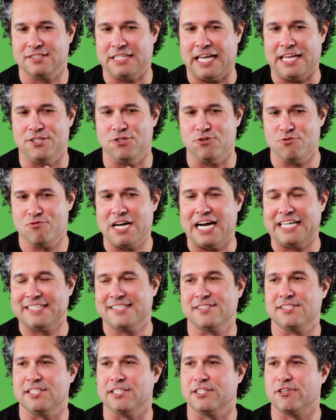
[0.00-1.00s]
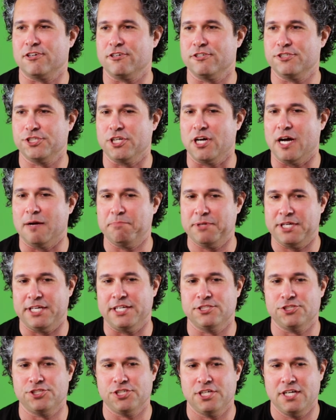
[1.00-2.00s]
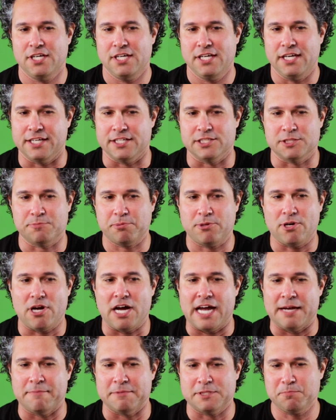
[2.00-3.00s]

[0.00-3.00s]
that you got to see Kershaw pitch in his prime.